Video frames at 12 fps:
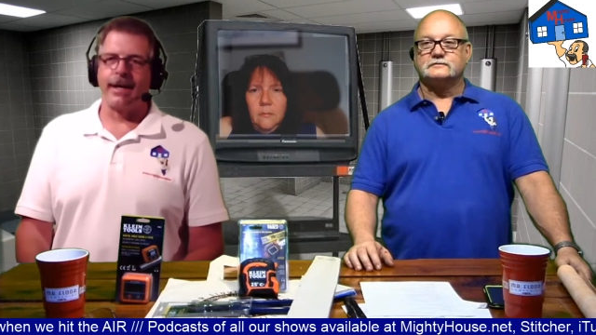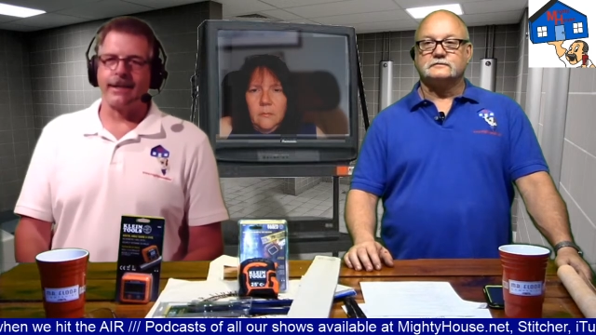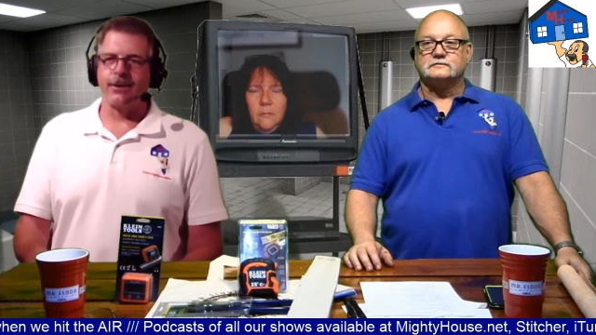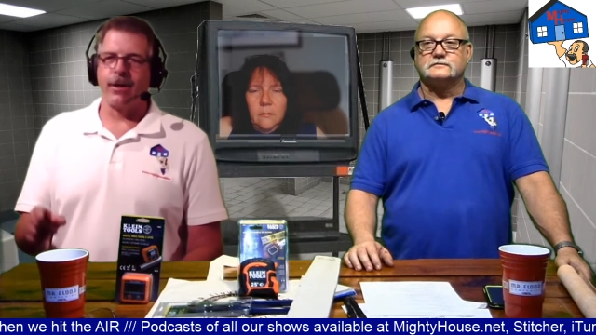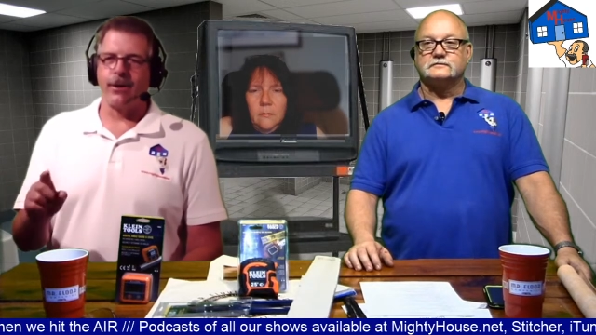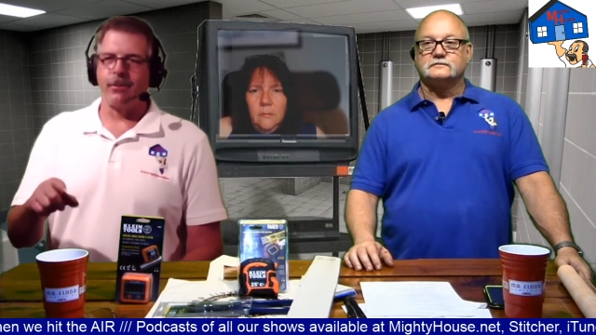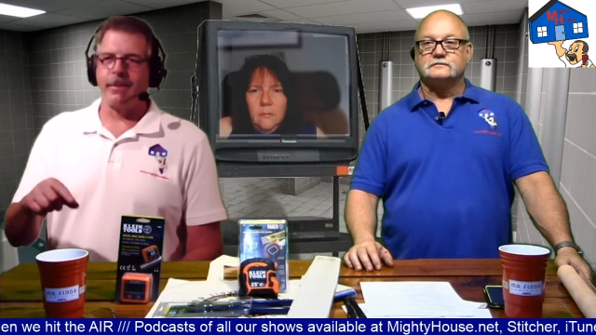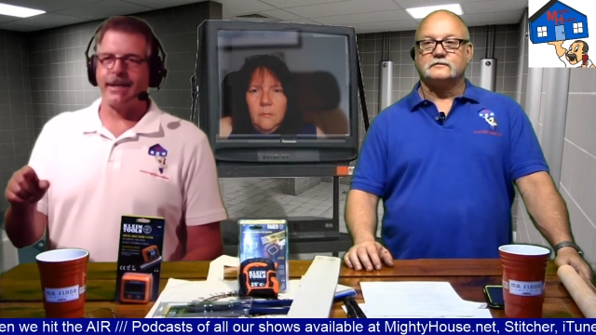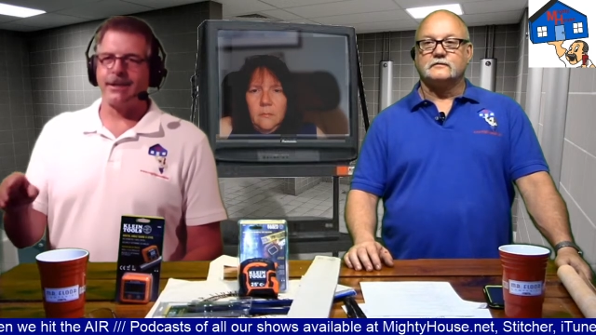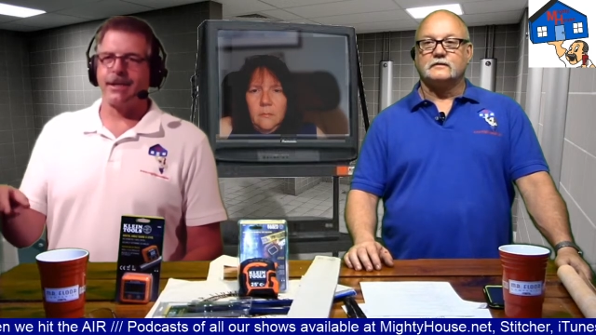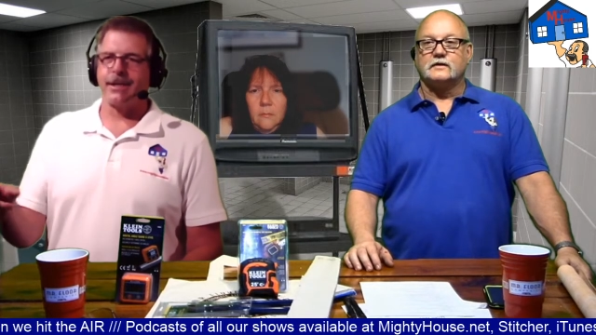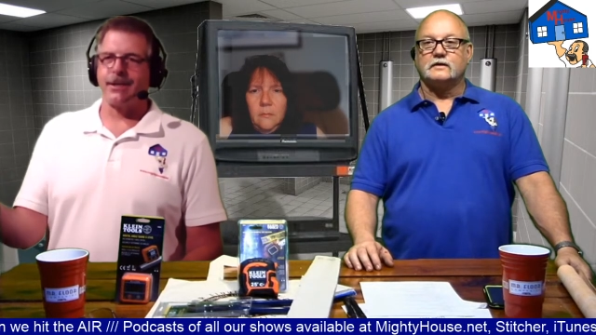Speaker 1: and that's how i know
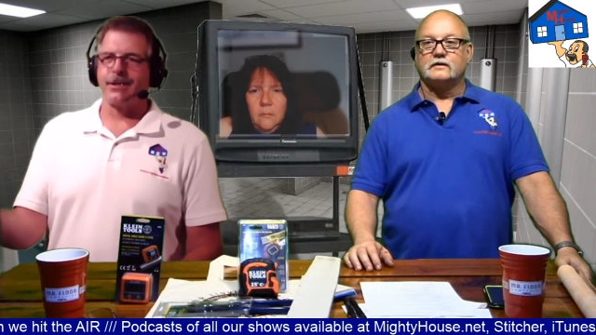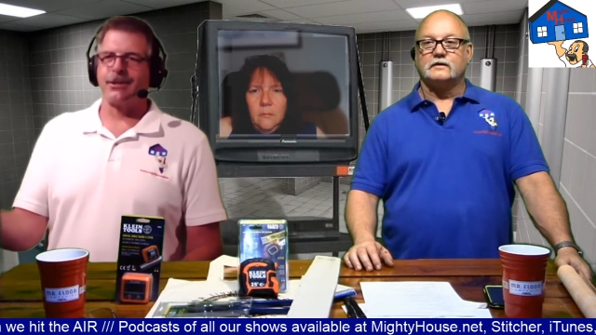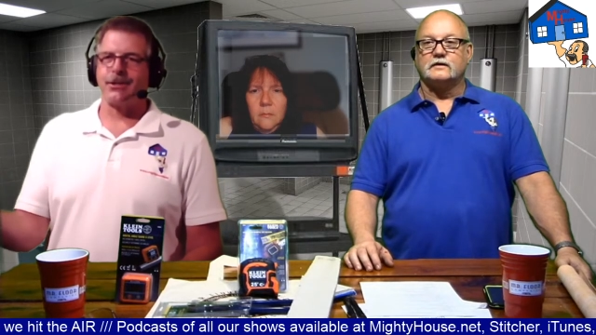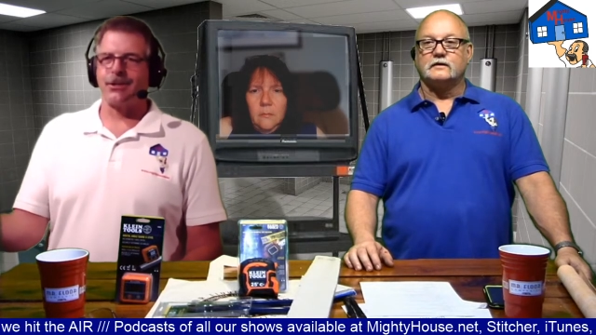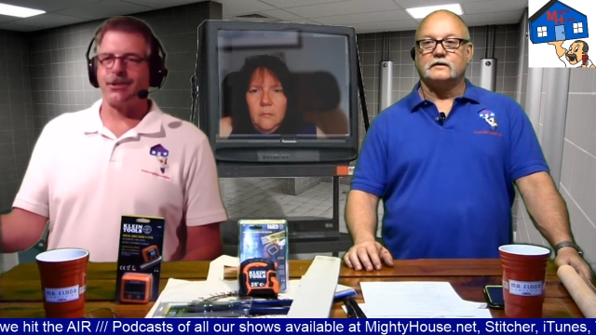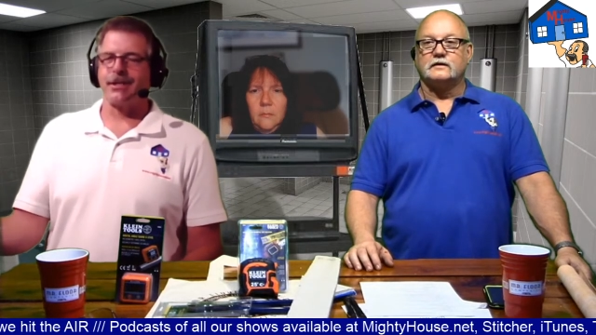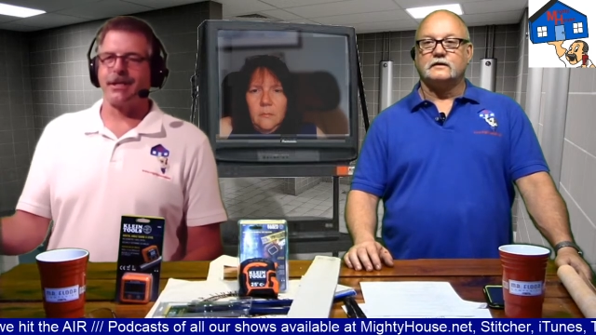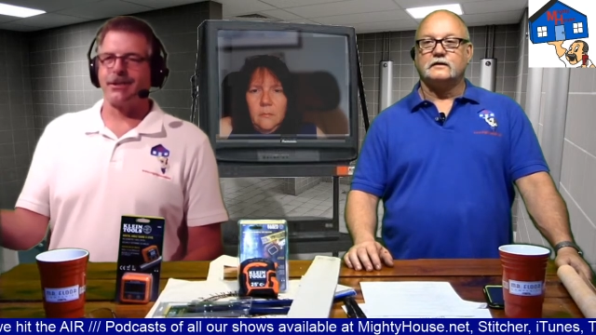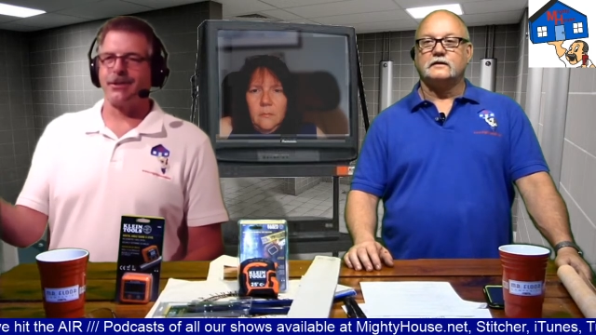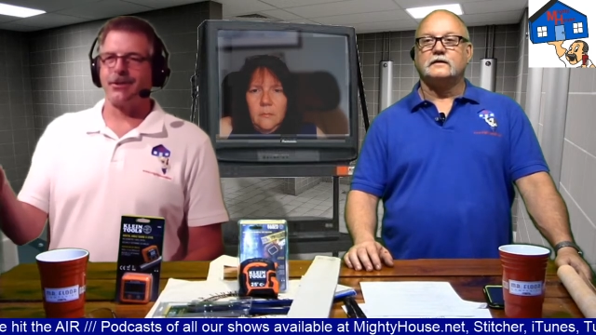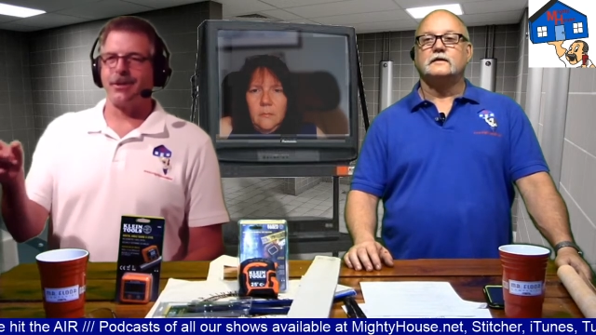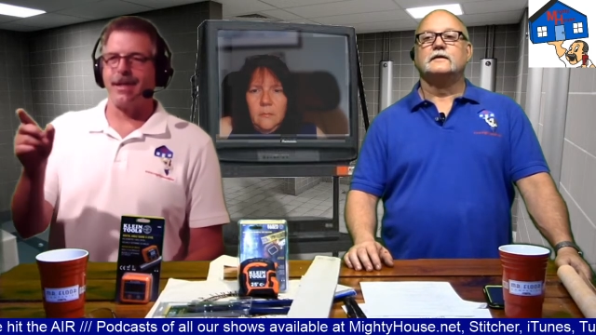mastic doesn't
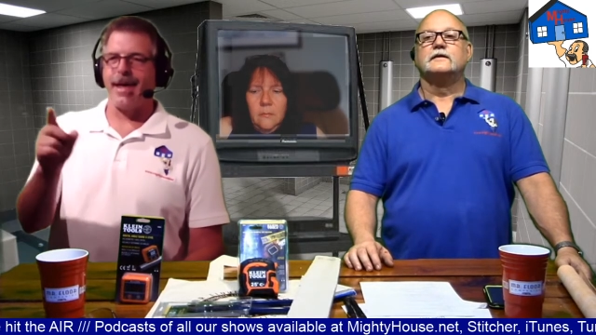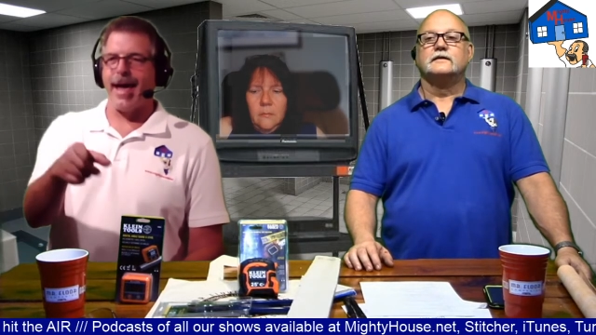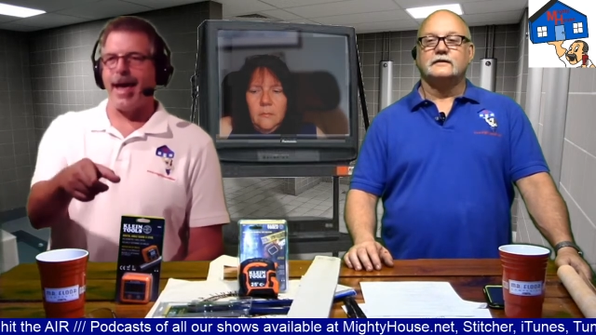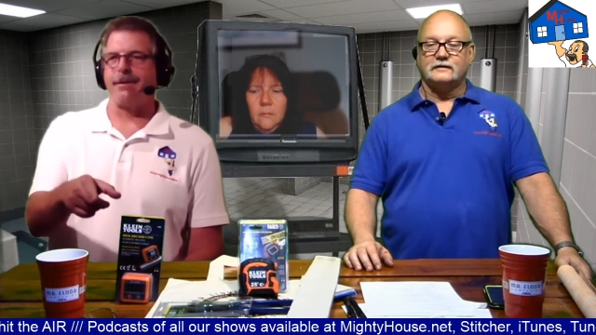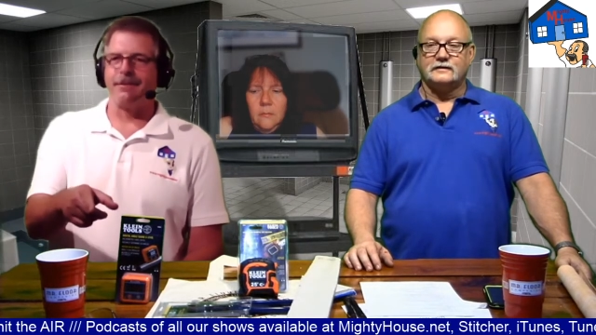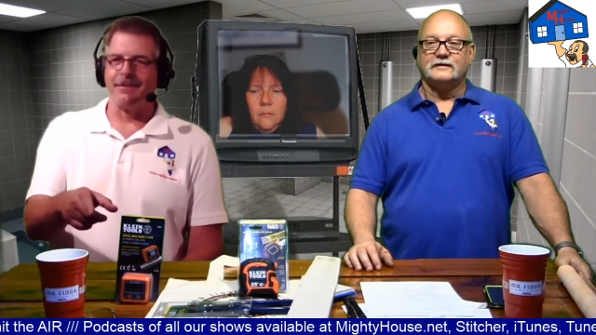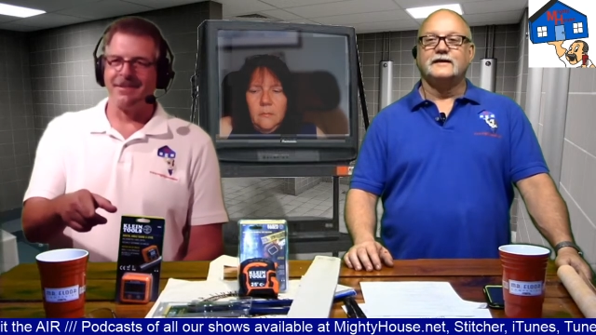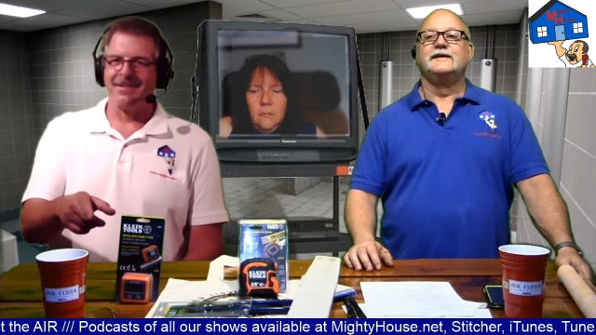stick to that